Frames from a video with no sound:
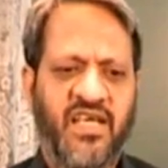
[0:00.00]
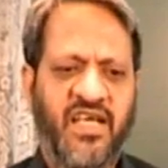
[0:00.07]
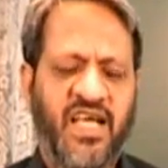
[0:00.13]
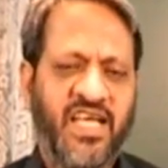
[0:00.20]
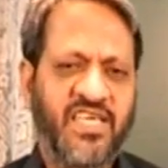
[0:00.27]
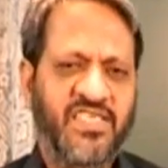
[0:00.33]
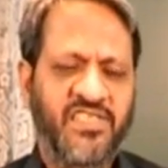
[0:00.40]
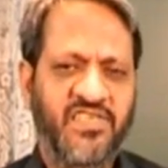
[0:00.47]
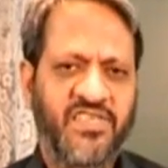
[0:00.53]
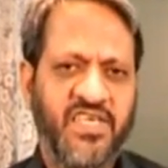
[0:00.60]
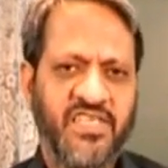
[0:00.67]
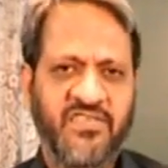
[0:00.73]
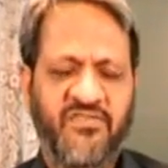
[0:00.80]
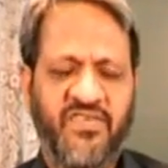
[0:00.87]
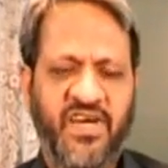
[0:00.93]
as the
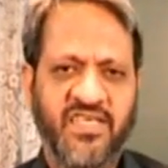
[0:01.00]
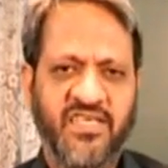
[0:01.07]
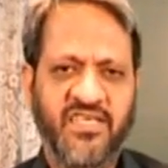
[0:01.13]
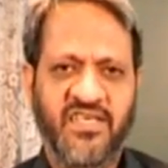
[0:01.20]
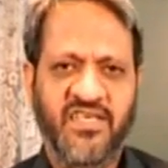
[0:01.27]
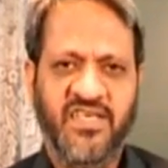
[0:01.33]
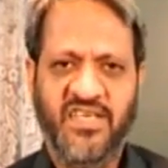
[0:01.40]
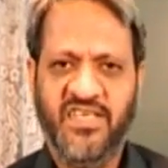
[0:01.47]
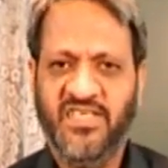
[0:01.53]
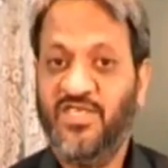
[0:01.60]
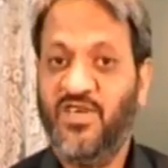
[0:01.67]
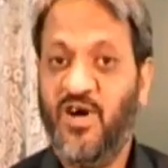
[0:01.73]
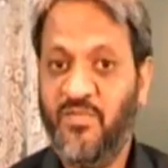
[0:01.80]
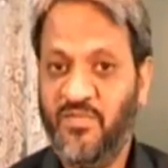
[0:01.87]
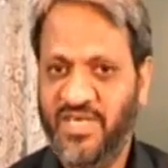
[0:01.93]
rangefinder is
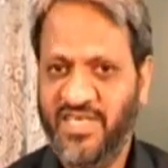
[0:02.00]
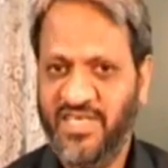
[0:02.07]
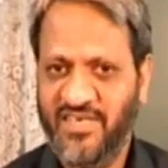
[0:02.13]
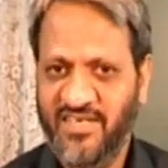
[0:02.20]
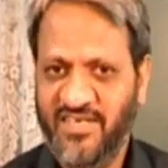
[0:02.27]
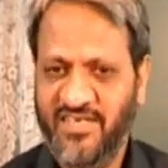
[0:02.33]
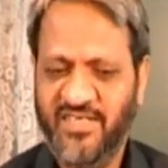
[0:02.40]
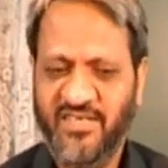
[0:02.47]
operated.